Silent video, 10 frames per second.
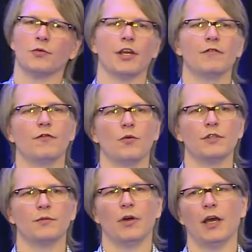
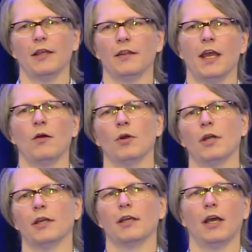reinforced by the
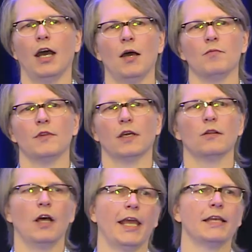network. The
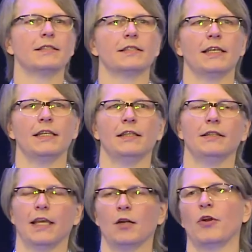clients in
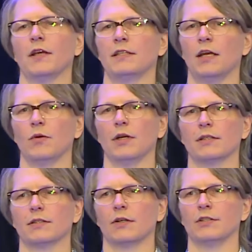enterprise
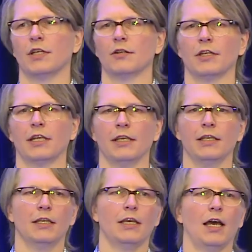networks are generally
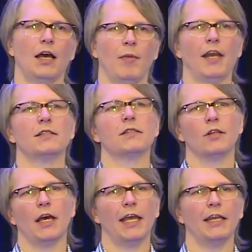managed
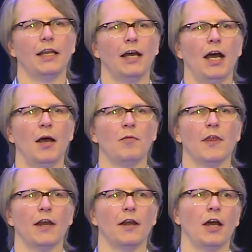client.
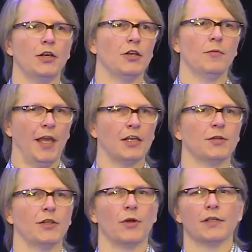They're under the
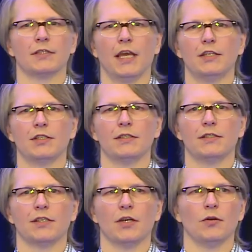management of the organization.
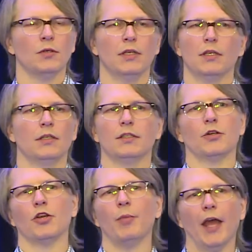So
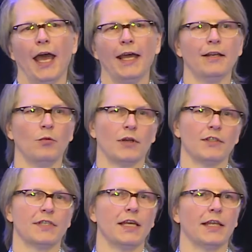good or bad, whatever
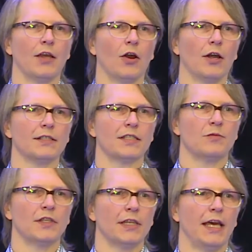state they are, is
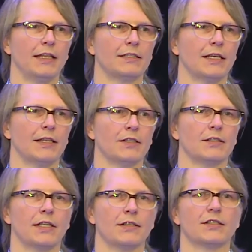something that
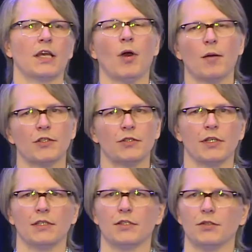there's some
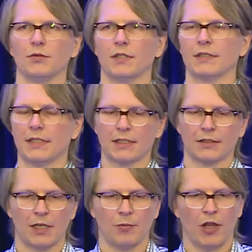opportunity to
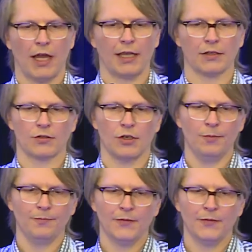consistently apply and control.